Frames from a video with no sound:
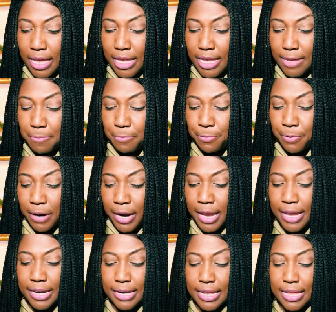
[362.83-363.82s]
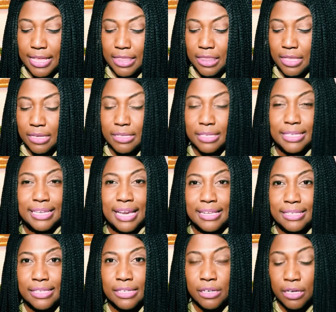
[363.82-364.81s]
He prayed in the
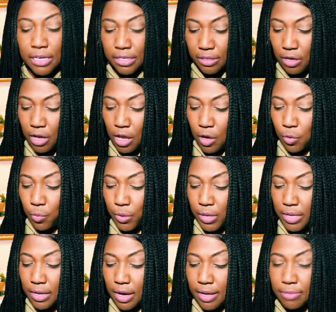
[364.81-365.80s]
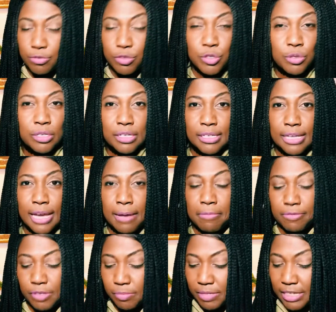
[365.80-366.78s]
desert when uh, during the time
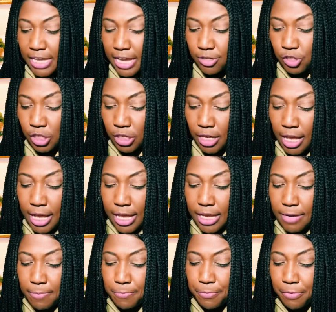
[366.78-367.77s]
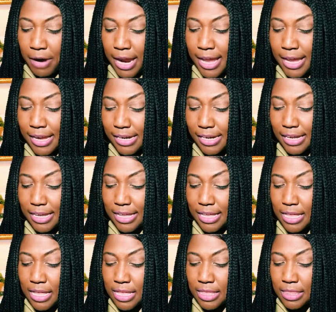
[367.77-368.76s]
of temptation. He prayed
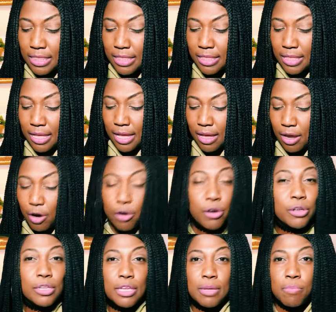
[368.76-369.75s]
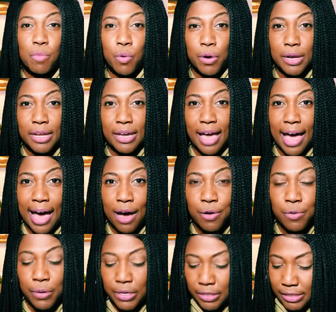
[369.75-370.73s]
in the early morning
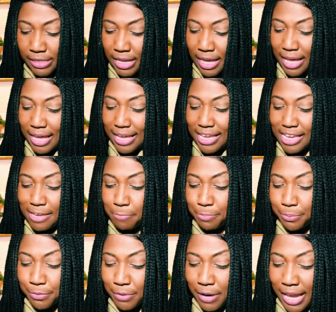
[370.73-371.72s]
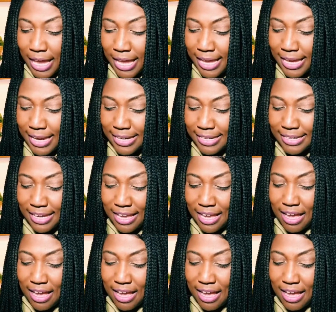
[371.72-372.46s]
hours. He prayed.